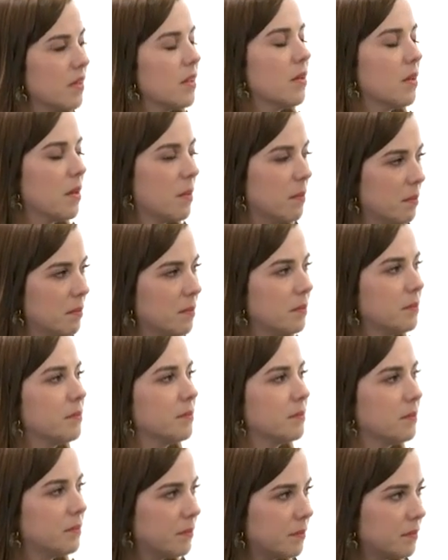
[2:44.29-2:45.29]

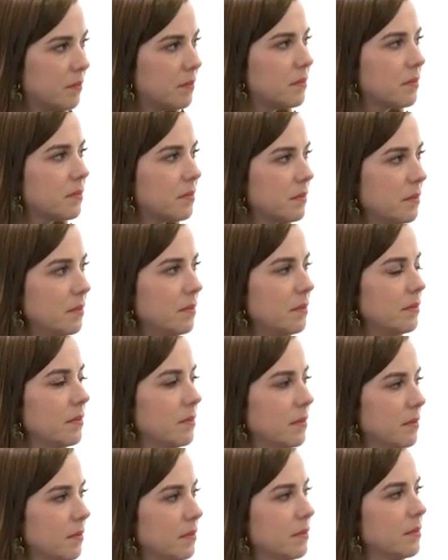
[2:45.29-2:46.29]
(not speaking)